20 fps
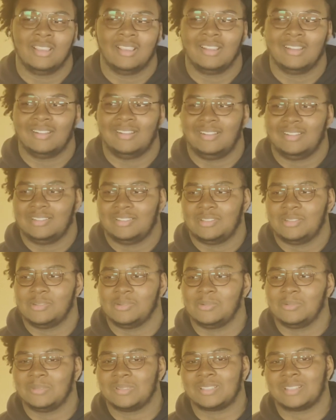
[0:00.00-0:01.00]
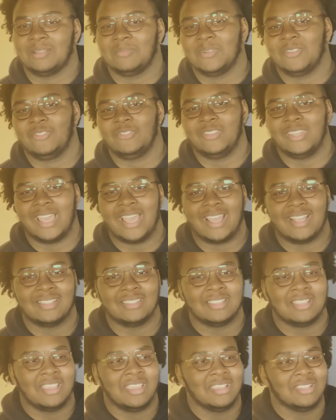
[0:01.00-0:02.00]
All right, so some of
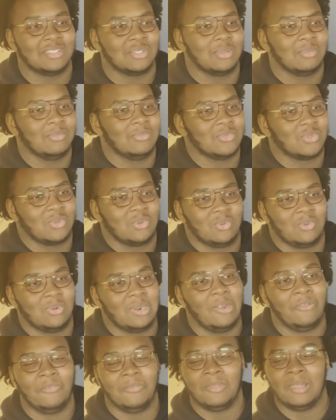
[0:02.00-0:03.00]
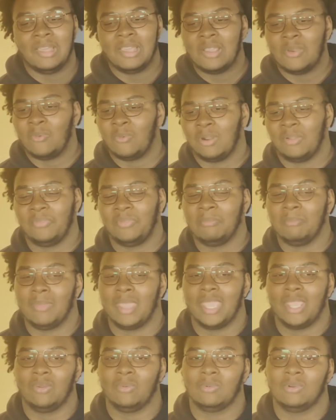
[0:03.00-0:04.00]
dad's isms, or one of the
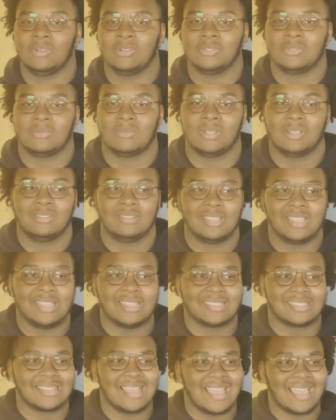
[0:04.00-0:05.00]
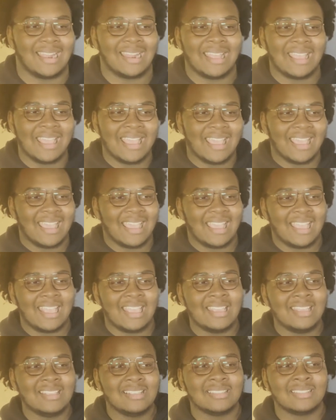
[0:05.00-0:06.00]
main ones really, is that
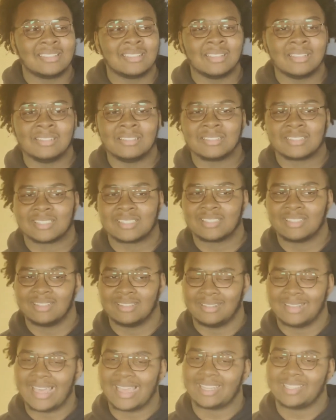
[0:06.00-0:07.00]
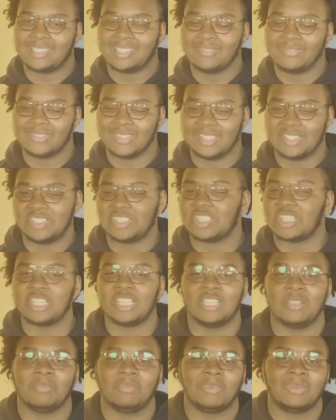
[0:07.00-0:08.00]
he's selectively
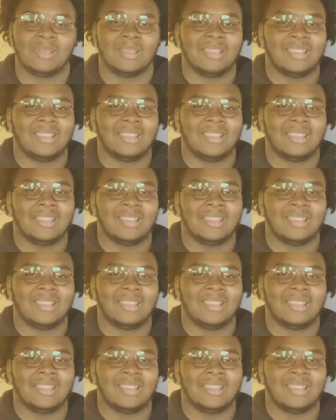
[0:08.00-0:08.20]
cheap.